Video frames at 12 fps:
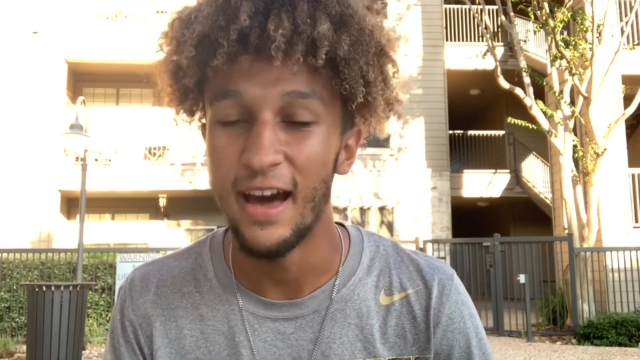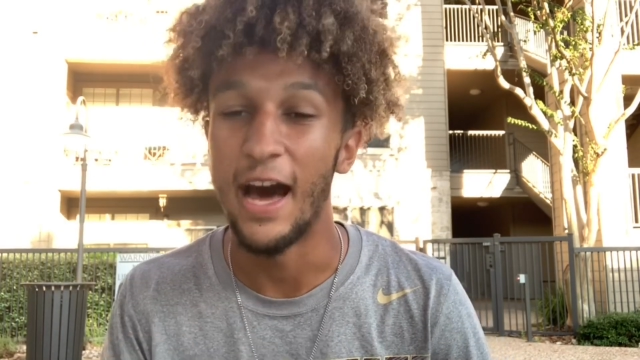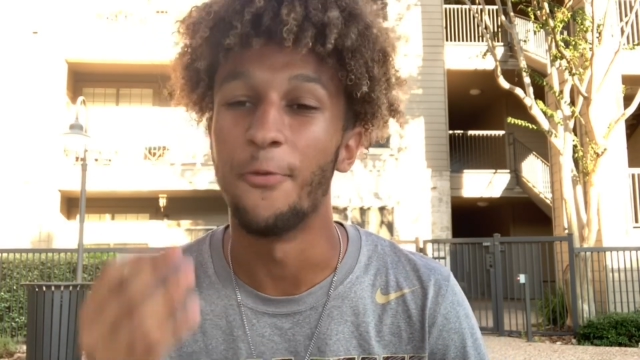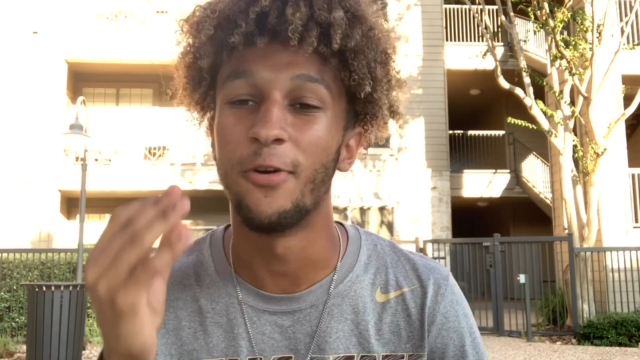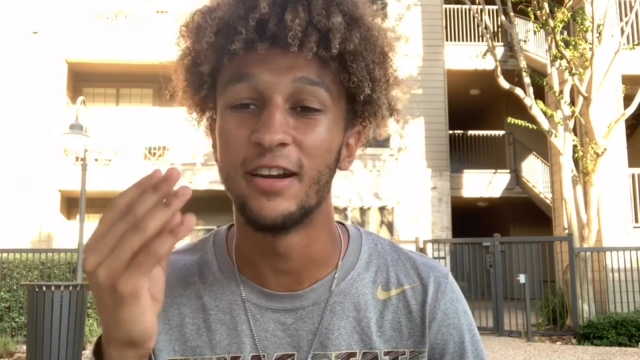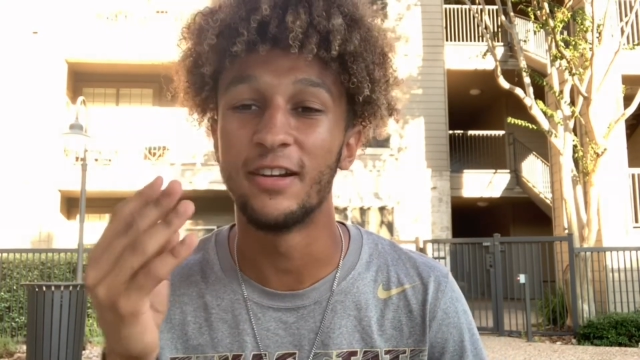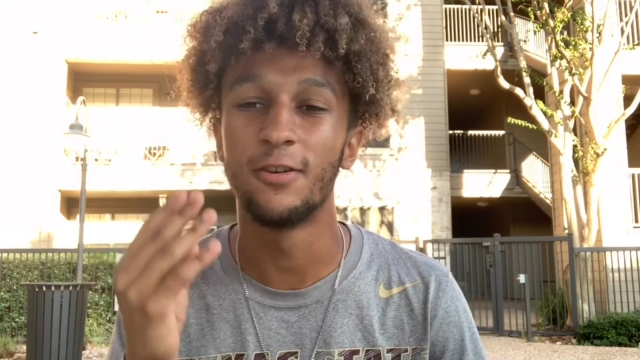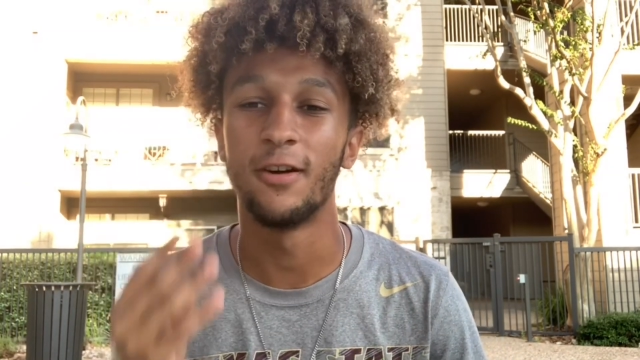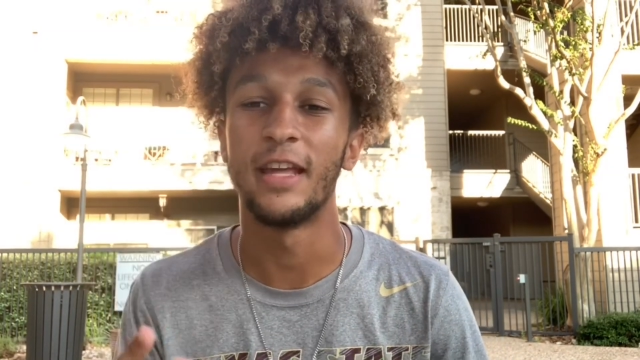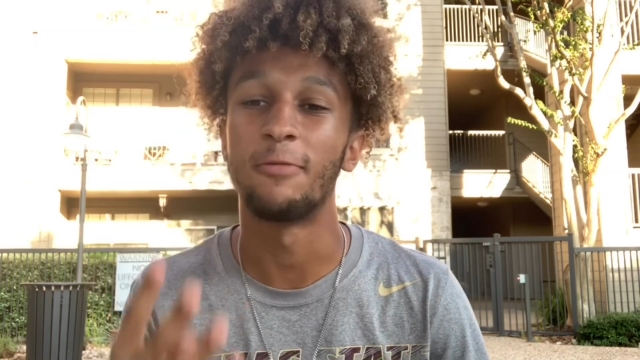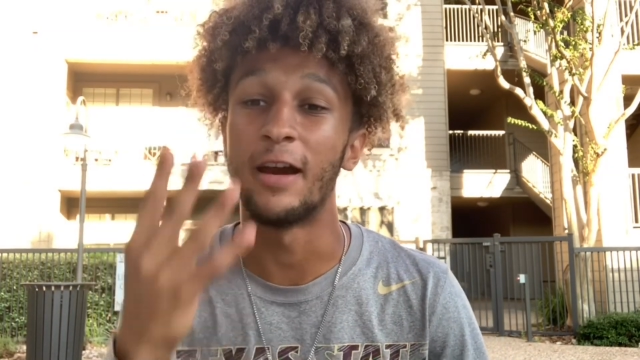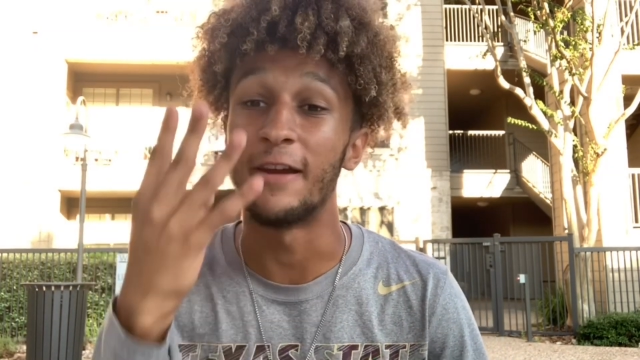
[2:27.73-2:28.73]
I wanted to go on
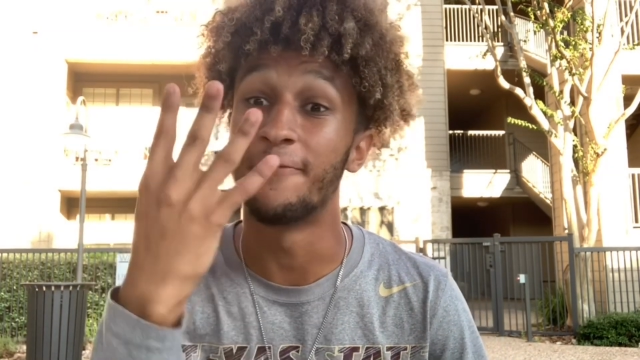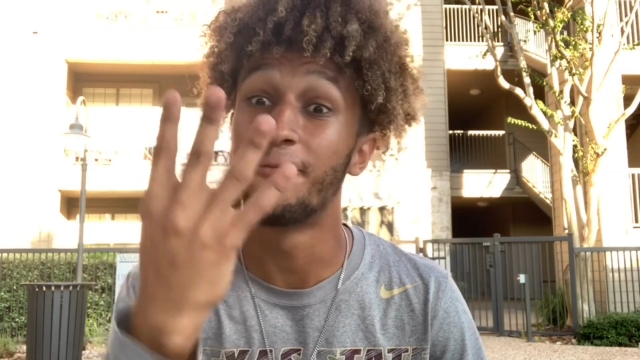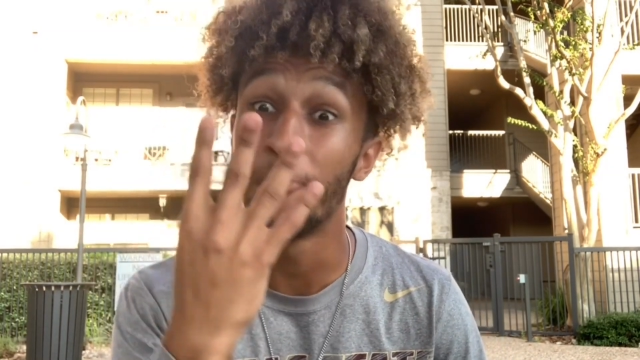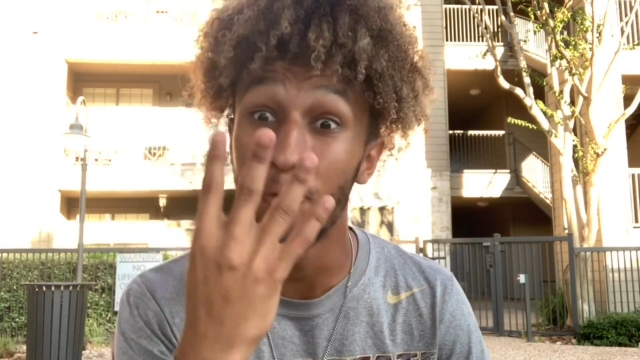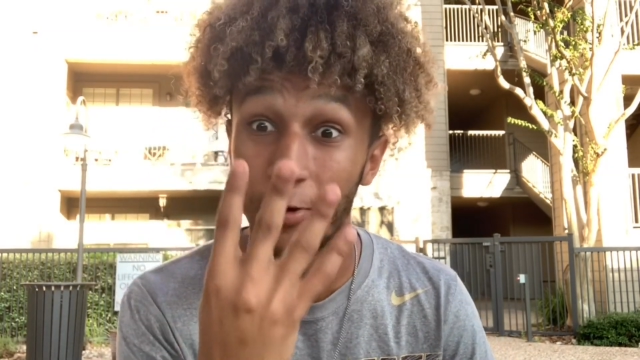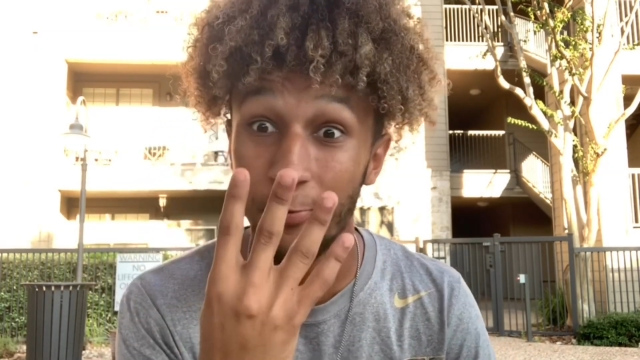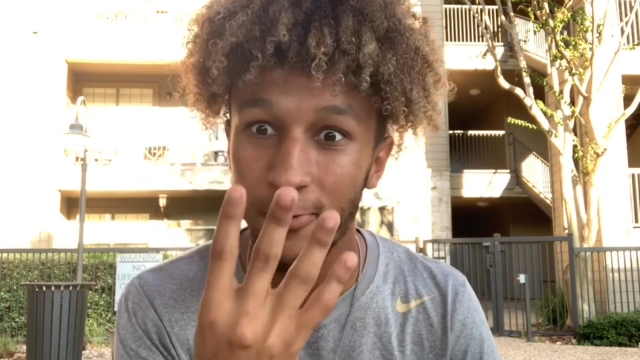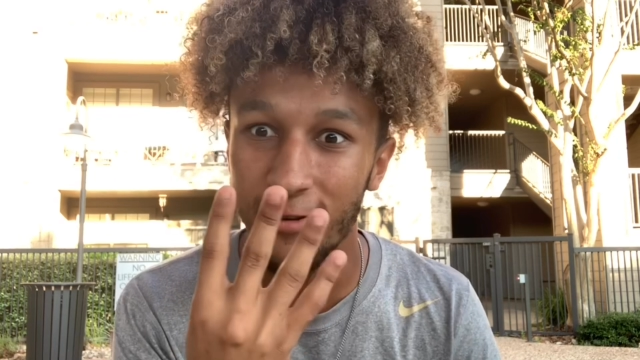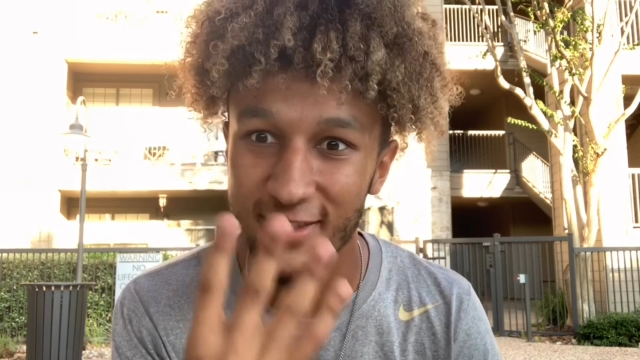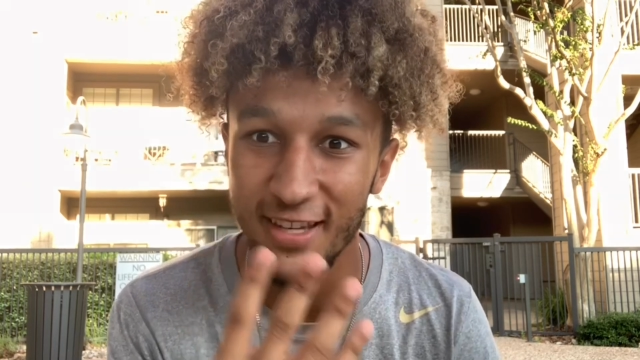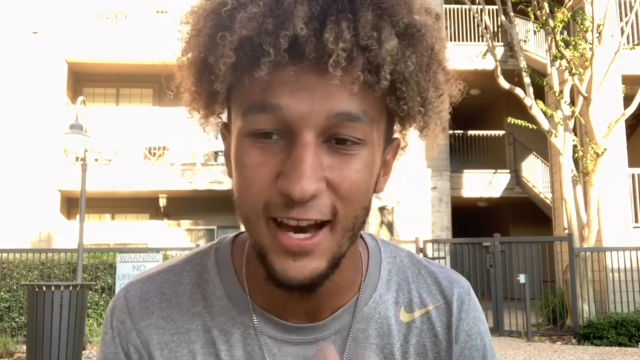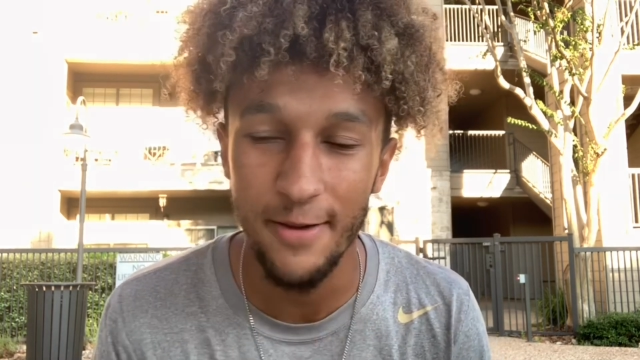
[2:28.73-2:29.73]
that ride 4 more
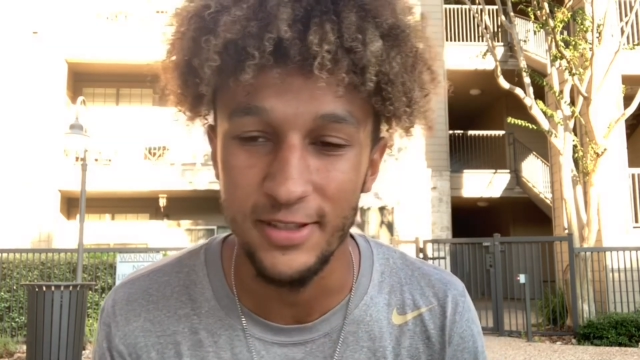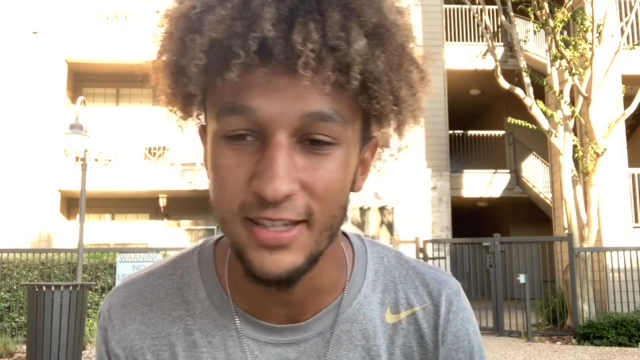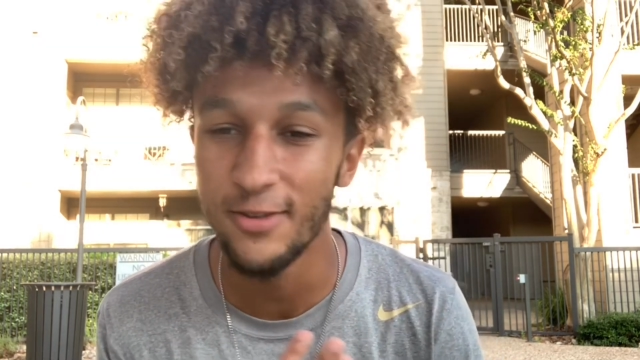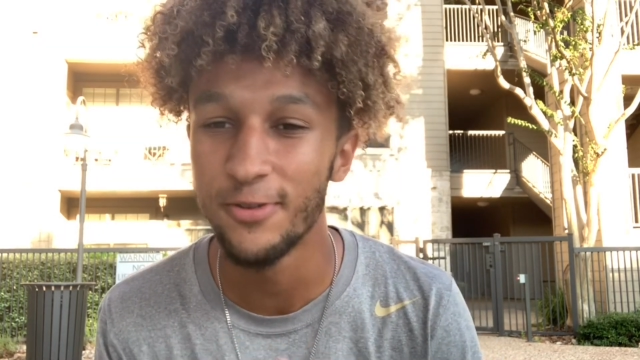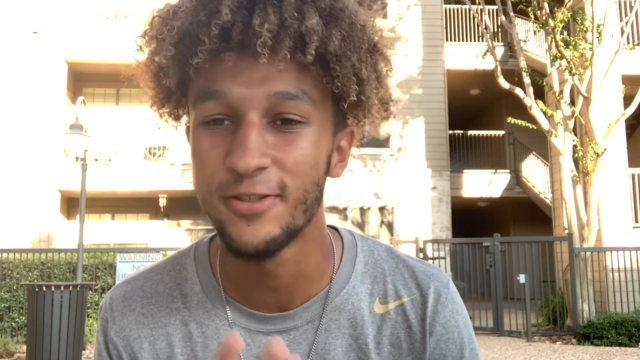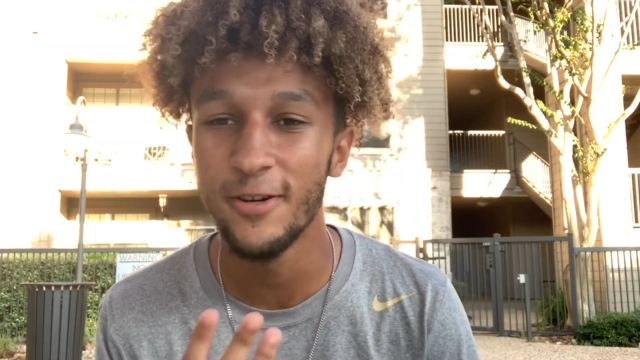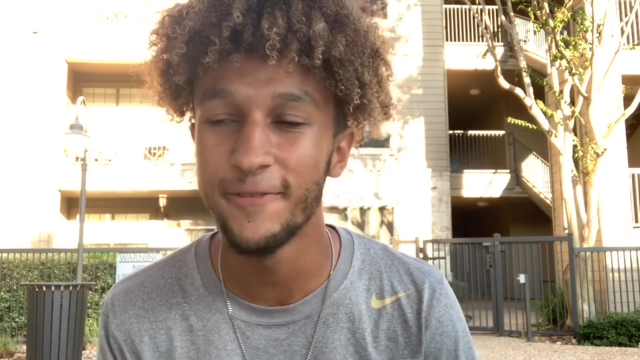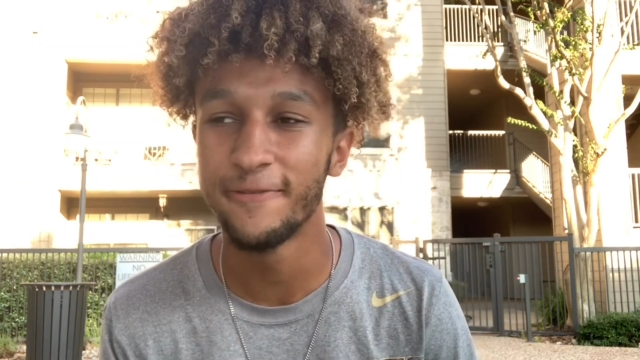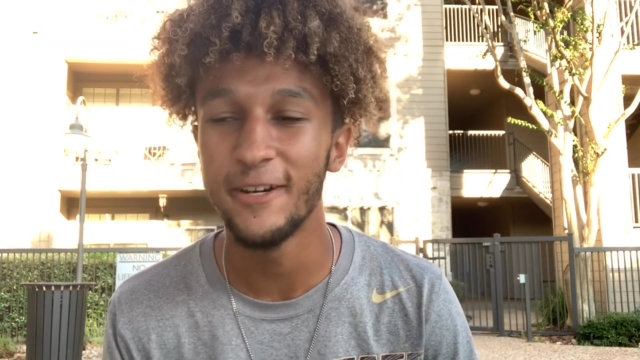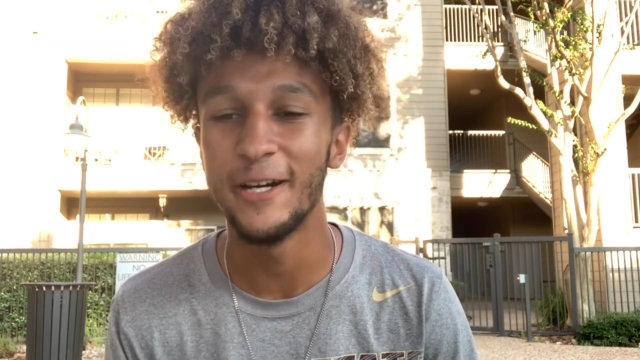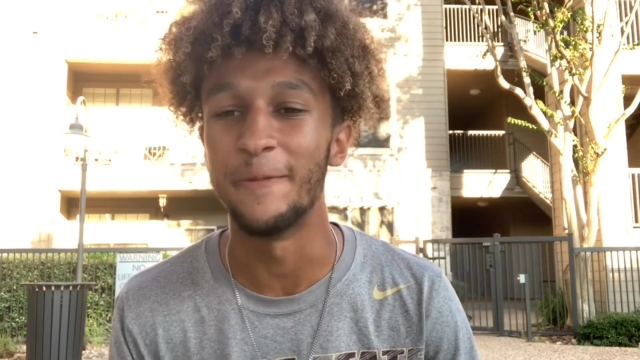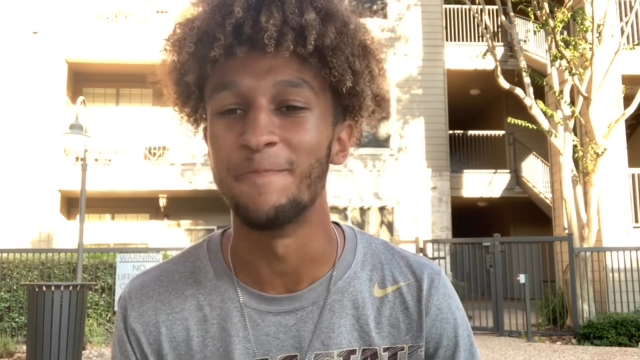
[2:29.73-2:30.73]
times because it was so
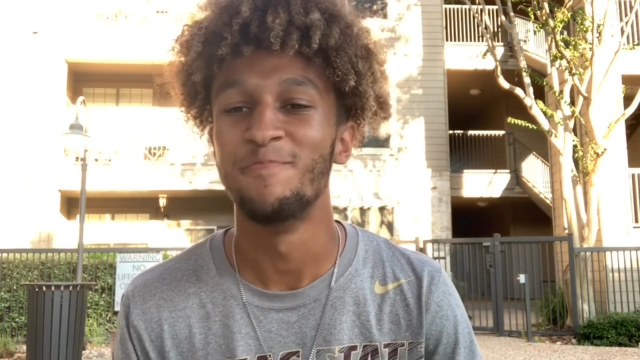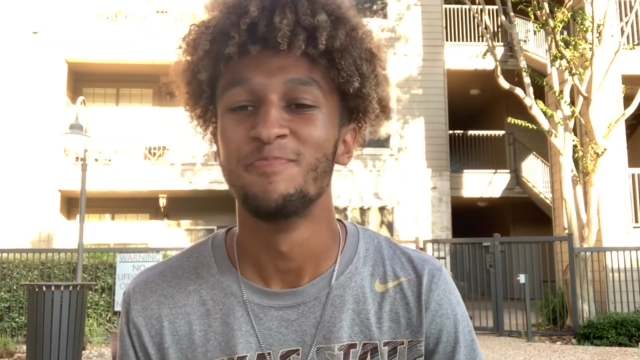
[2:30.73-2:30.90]
fun.